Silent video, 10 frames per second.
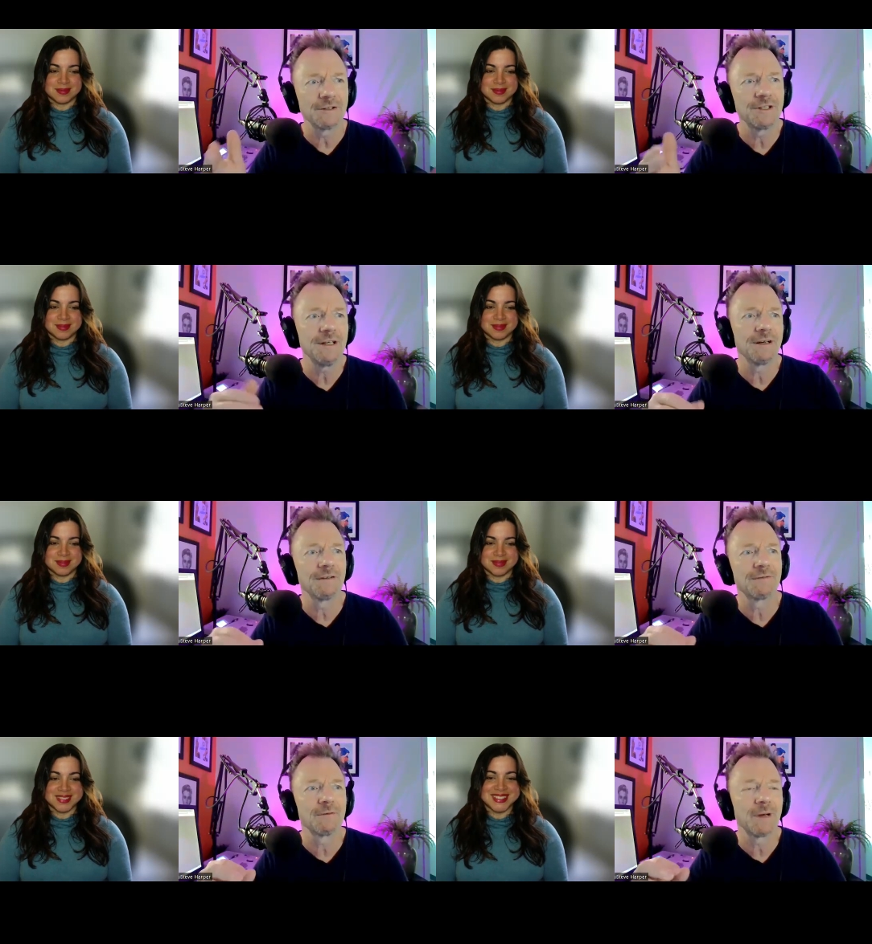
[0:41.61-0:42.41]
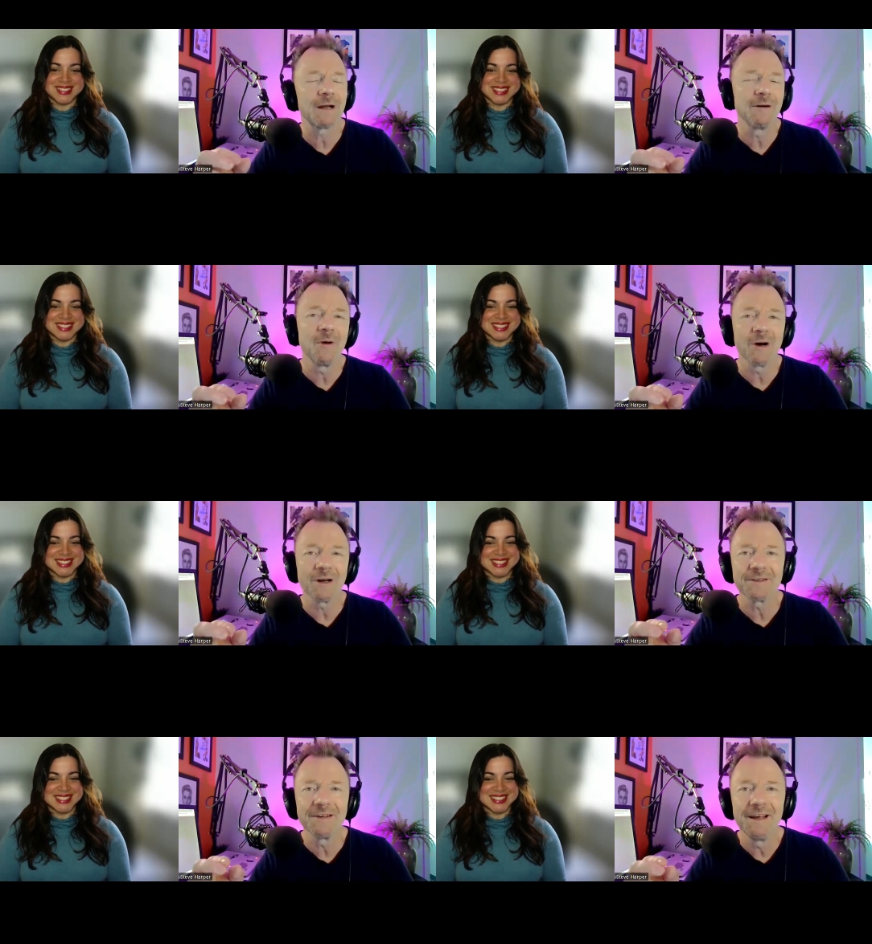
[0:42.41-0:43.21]
Speaker 1: She is Rebeca
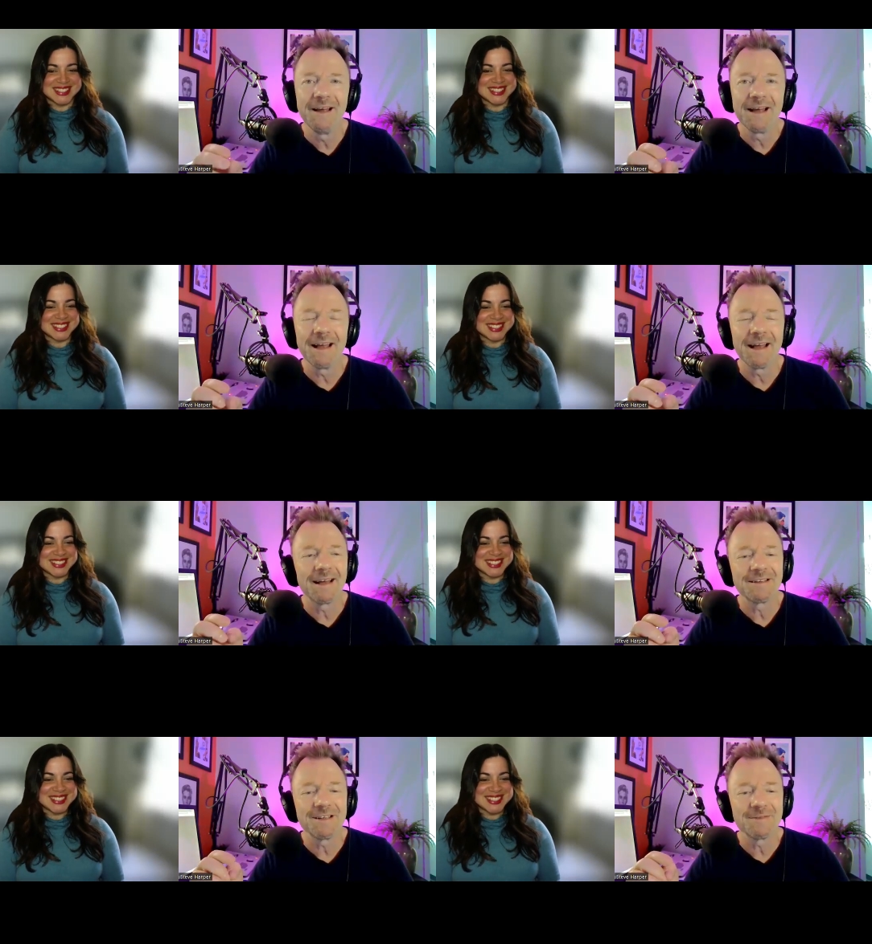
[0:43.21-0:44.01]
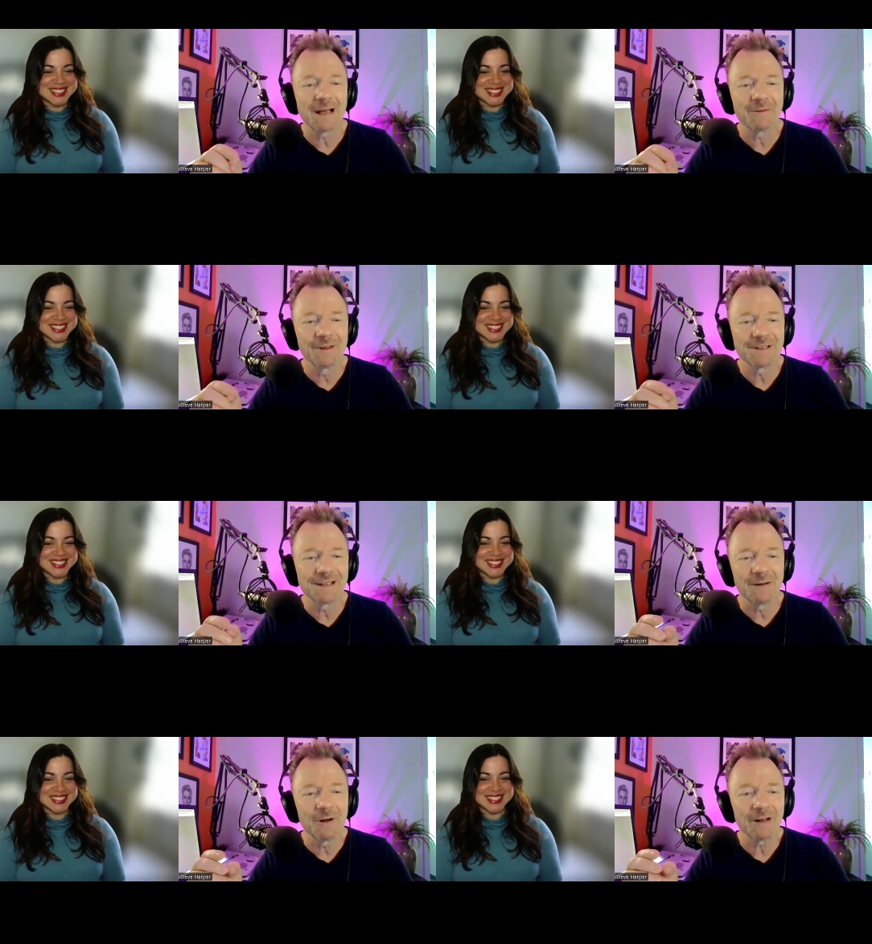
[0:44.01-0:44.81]
Marks, and she's back with us
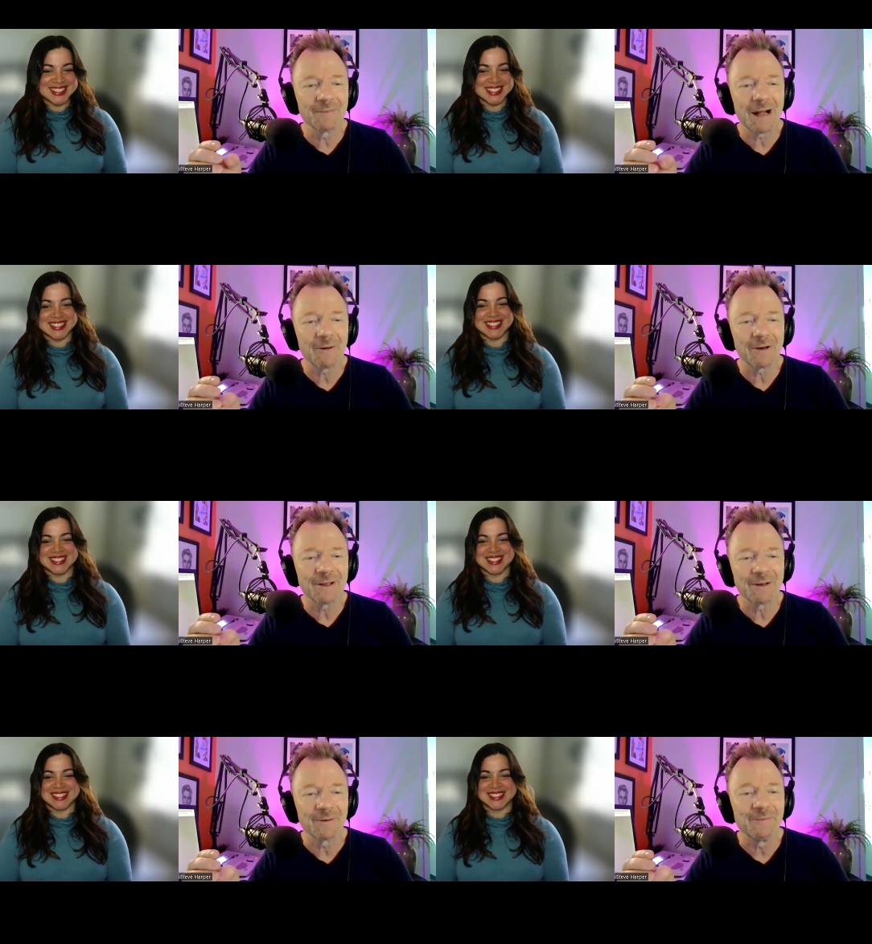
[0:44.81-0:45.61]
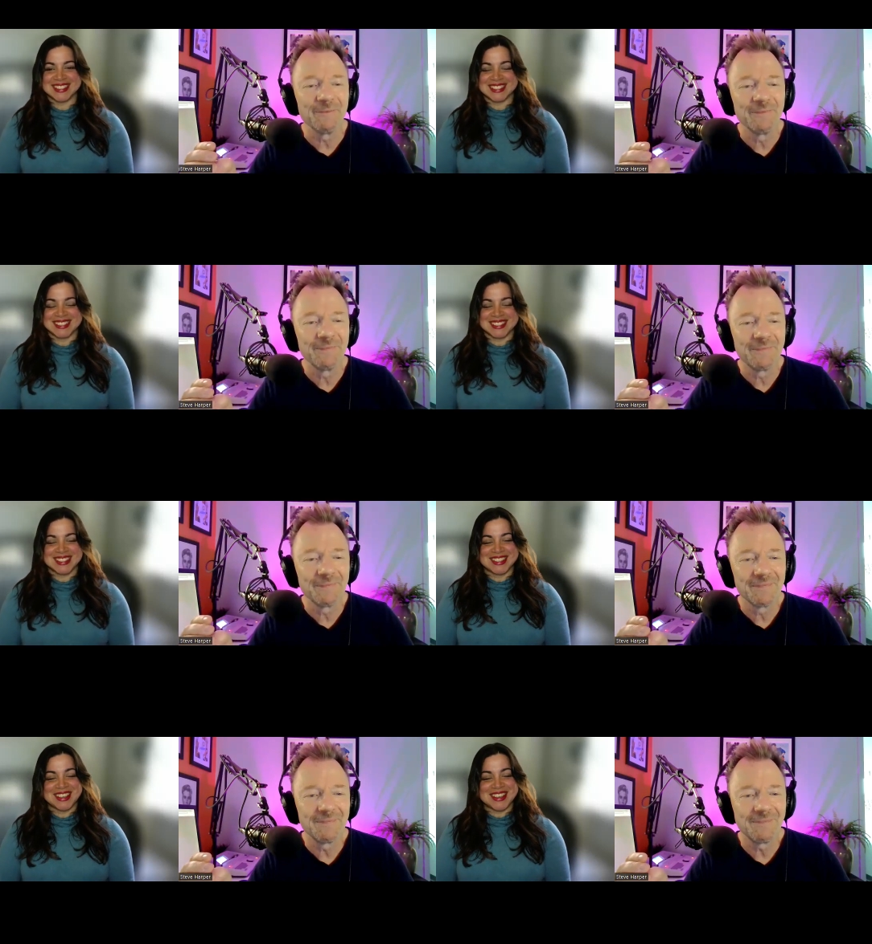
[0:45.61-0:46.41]
today. Welcome. How are you?
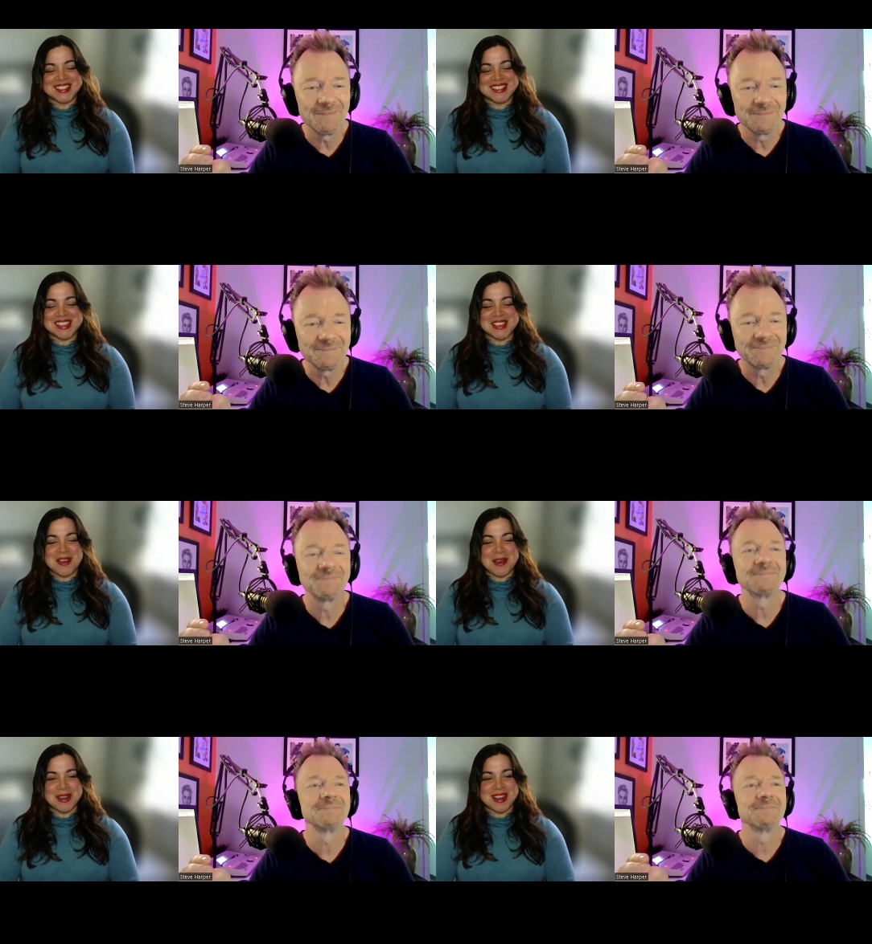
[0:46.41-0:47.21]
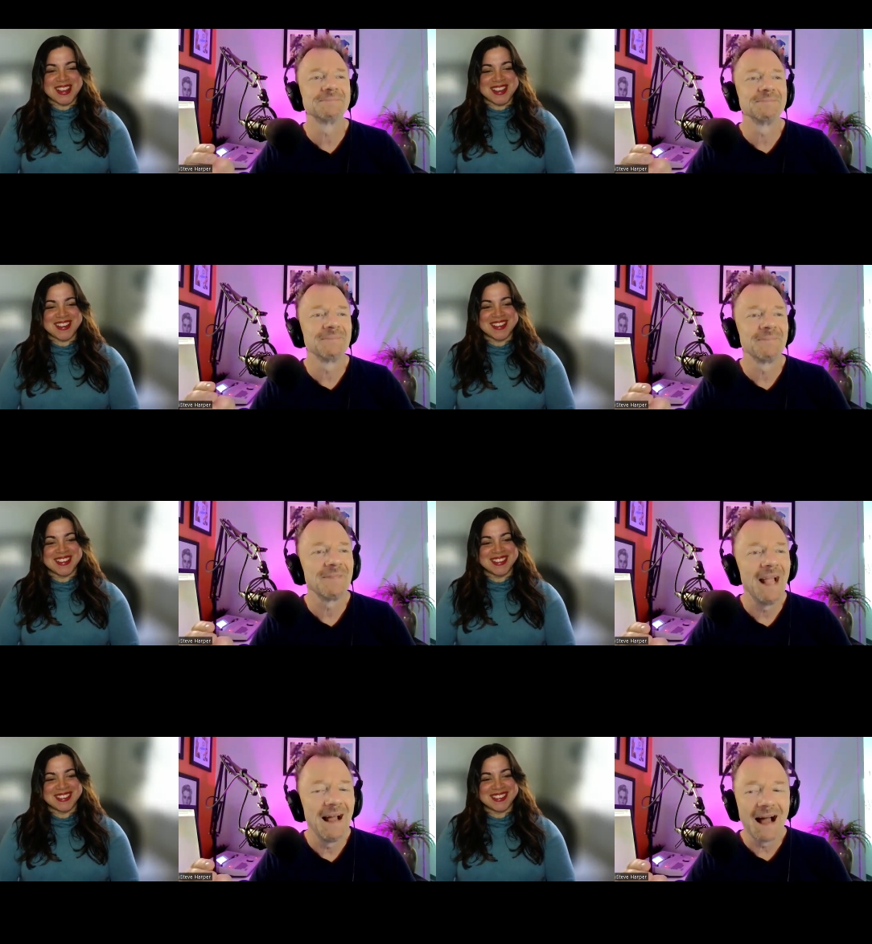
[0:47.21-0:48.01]
Speaker 2: Good, Steve. How are you?
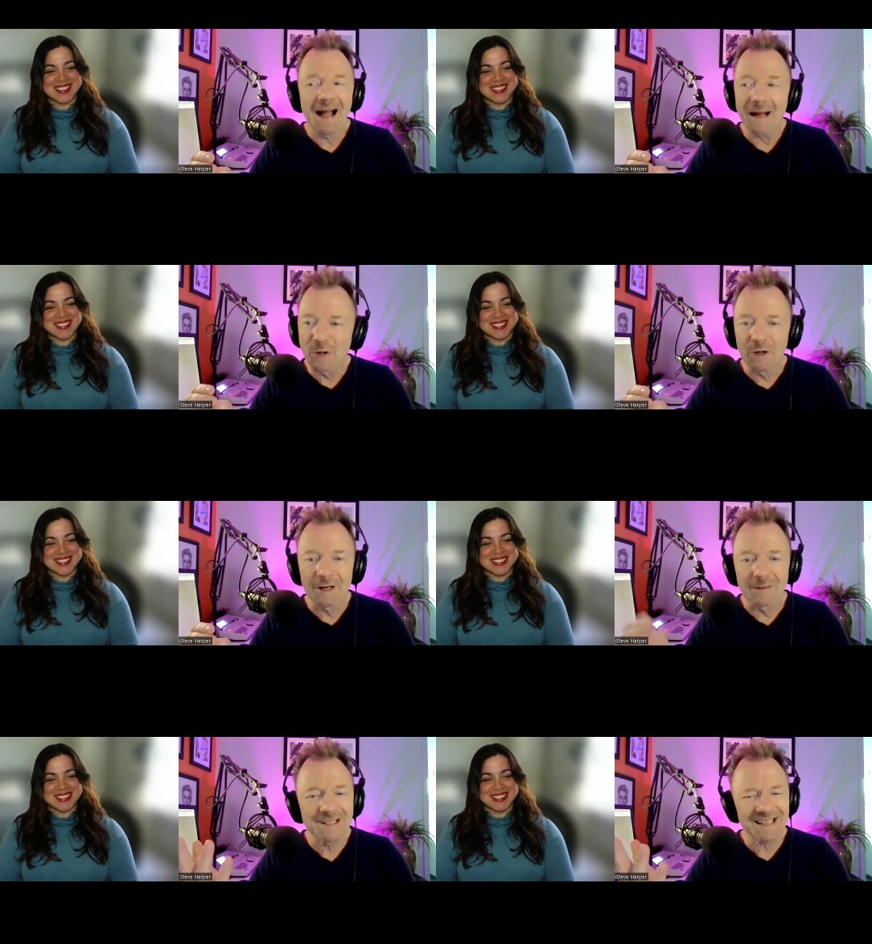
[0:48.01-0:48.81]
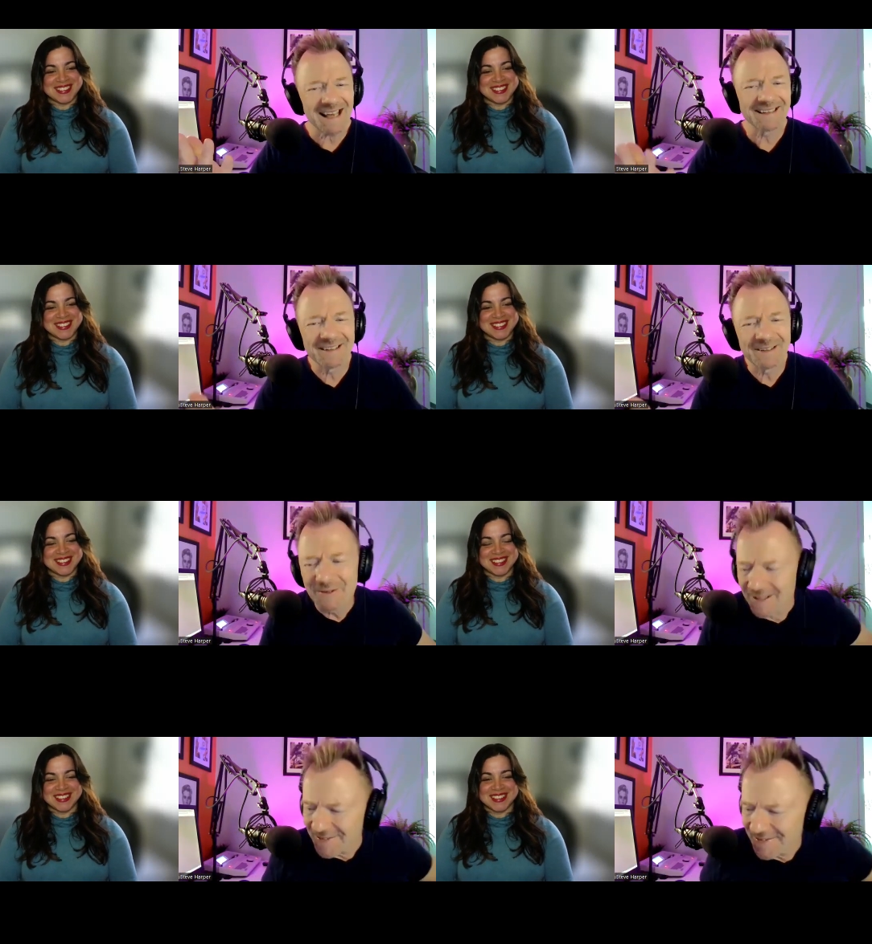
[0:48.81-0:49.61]
Speaker 1: I'm good. I'm excited to
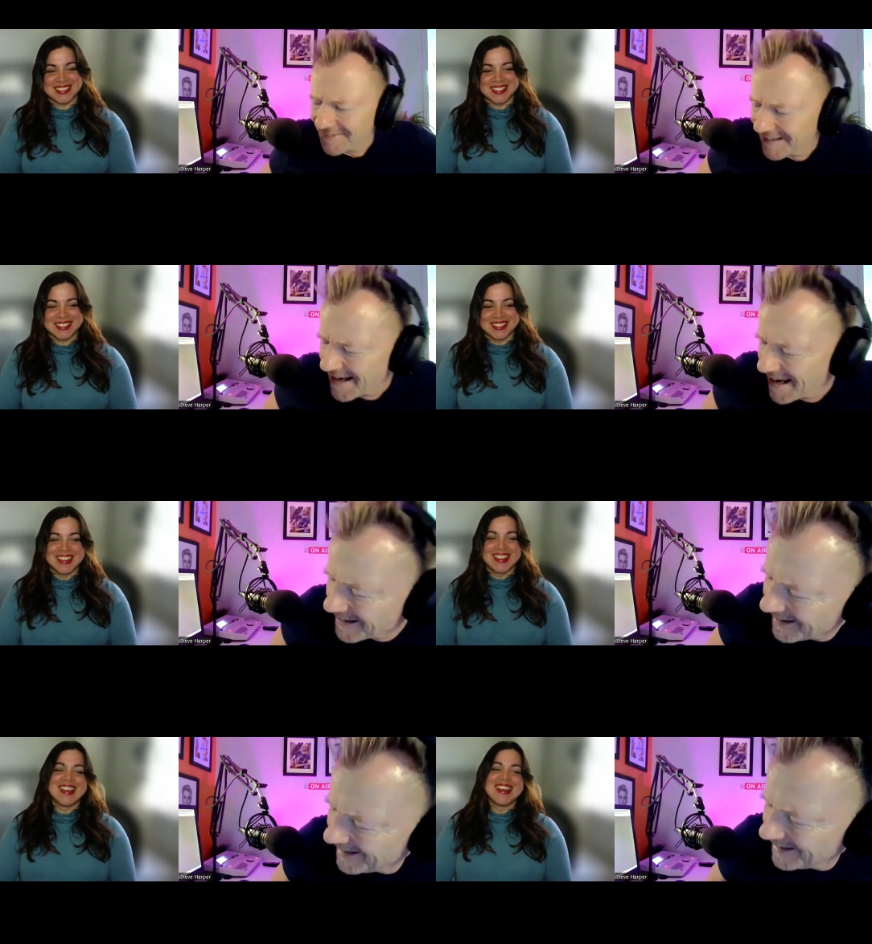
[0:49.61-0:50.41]
do this today